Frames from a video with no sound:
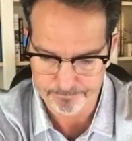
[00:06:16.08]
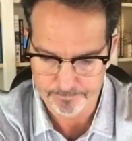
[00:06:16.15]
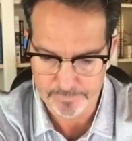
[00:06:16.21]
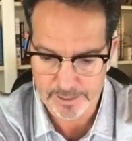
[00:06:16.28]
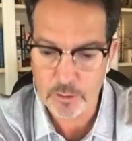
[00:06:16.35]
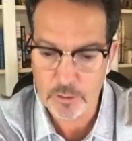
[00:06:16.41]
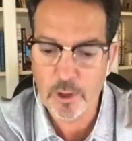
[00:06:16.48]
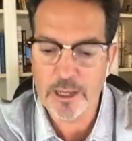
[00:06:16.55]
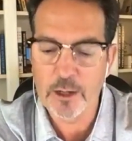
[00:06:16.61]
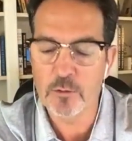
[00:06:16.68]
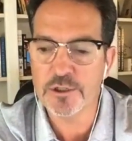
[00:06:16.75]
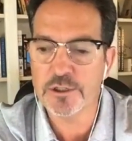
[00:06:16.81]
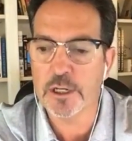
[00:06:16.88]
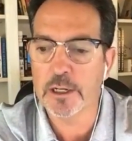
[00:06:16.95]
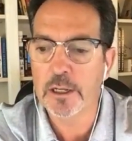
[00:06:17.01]
anyway, it
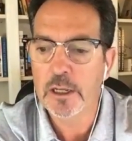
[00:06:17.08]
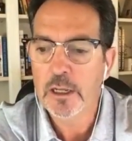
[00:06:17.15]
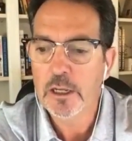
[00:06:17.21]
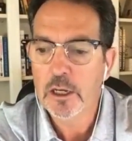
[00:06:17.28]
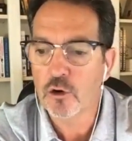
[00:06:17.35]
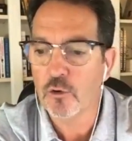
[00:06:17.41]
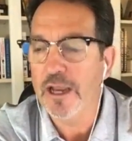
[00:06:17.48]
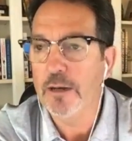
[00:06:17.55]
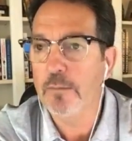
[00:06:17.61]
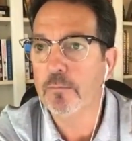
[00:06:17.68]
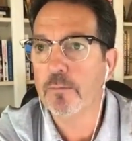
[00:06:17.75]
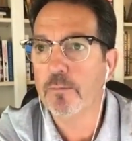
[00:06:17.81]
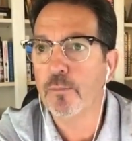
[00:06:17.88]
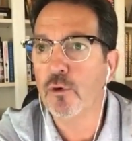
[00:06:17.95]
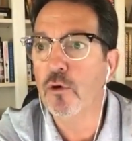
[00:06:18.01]
was a great
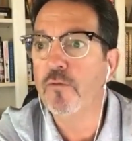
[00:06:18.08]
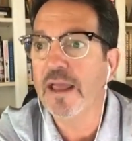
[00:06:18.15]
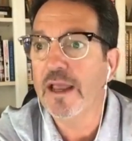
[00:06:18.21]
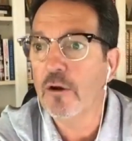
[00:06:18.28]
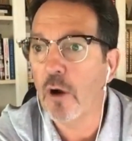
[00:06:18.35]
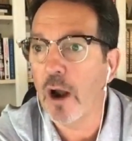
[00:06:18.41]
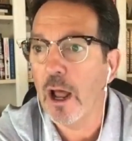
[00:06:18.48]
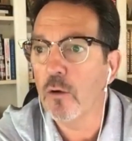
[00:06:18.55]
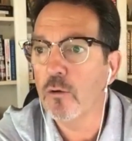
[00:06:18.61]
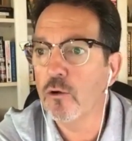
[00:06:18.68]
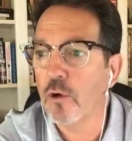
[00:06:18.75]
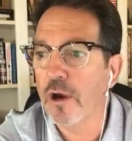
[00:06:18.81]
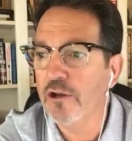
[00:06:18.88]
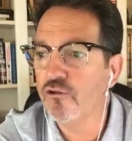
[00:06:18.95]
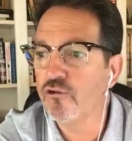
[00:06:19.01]
proving ground,
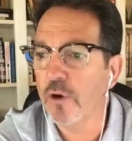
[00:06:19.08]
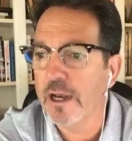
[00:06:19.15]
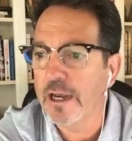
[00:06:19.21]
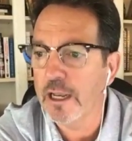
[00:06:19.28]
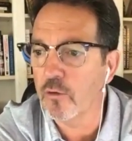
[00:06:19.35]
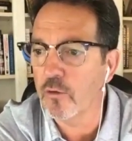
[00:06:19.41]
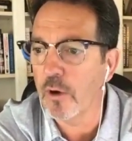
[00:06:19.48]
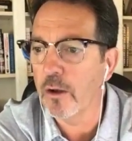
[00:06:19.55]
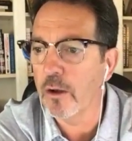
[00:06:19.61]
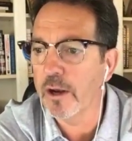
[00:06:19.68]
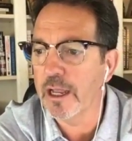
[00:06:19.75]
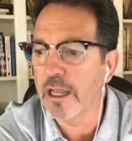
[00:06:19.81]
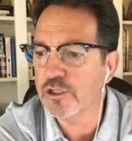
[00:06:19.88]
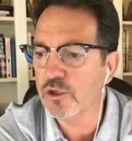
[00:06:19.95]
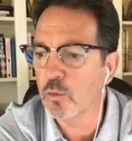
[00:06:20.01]
great training ground. I
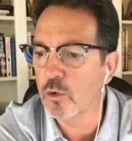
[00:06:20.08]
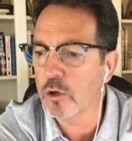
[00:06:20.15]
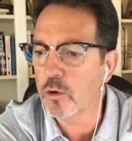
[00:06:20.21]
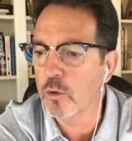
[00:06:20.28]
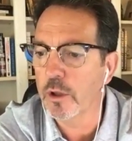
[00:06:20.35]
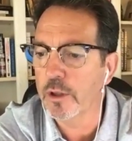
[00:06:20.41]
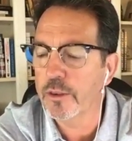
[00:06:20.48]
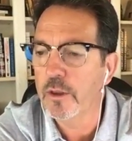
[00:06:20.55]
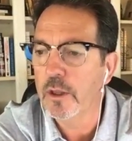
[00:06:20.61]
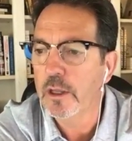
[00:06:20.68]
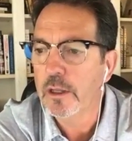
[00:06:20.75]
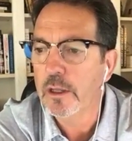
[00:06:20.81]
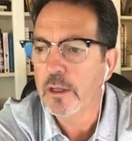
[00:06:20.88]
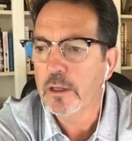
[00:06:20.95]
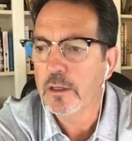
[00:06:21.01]
got to work with,
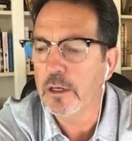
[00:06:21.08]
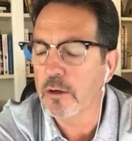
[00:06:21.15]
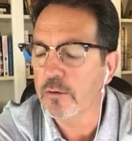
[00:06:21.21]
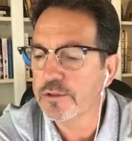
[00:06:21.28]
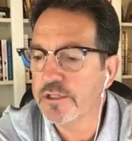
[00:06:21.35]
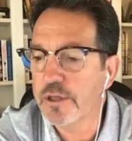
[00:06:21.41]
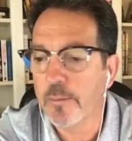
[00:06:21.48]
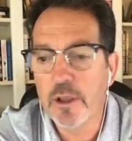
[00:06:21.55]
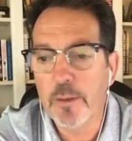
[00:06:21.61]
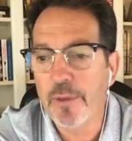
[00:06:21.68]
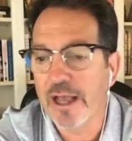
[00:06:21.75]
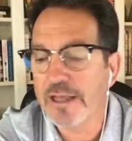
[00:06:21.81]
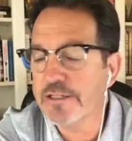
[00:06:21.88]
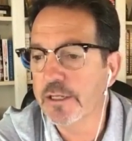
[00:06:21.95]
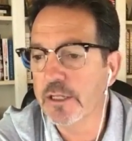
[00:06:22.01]
some of the
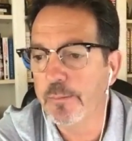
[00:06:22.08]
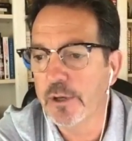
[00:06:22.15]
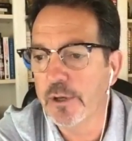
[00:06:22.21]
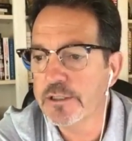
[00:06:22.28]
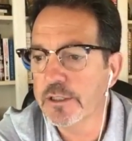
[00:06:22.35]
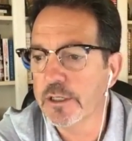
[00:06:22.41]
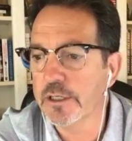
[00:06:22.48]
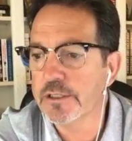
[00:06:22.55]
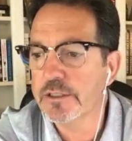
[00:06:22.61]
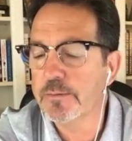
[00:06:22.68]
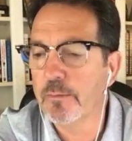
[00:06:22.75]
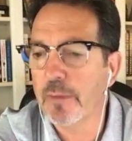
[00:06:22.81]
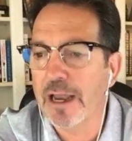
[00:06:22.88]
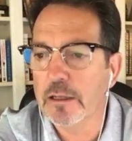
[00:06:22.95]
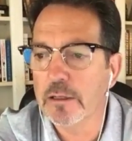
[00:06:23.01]
best in the business.
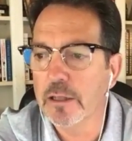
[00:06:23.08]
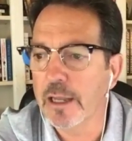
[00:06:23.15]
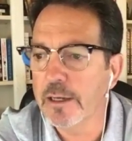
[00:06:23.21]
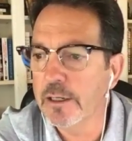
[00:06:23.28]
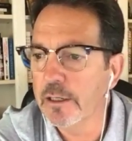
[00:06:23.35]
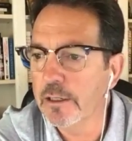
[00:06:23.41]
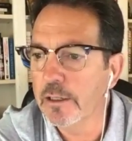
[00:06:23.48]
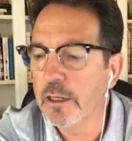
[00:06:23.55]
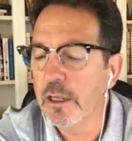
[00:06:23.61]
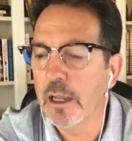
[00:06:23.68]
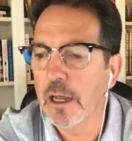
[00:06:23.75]
Mike Lutton,